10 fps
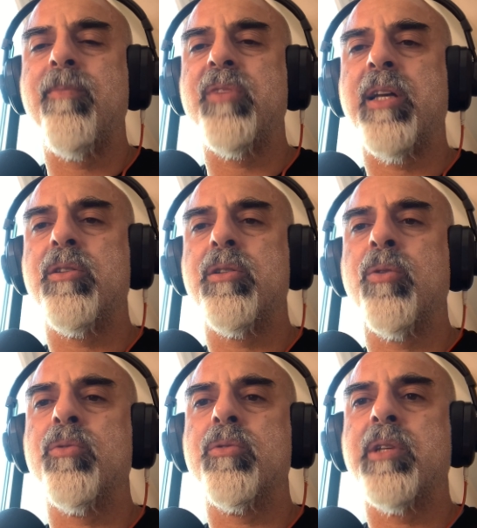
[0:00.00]
that
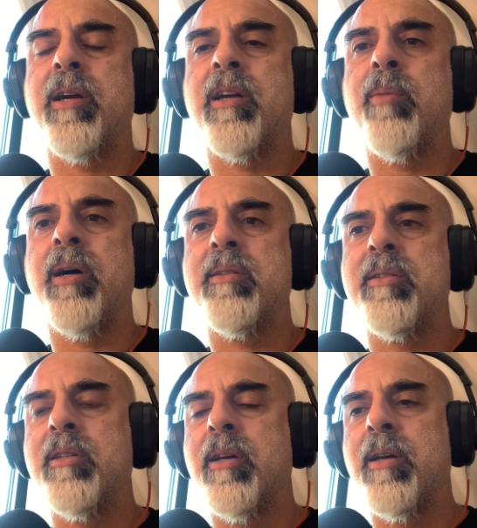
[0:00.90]
don't care
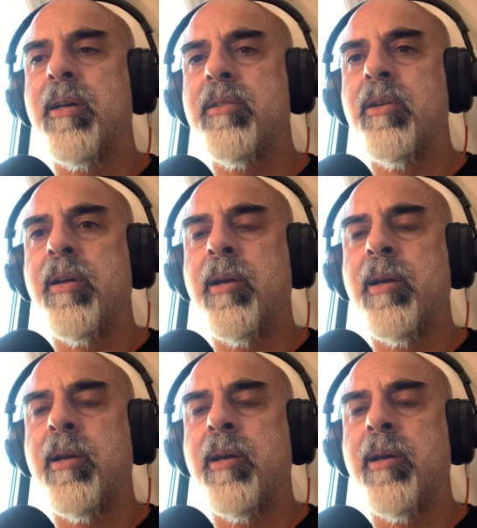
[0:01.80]
about the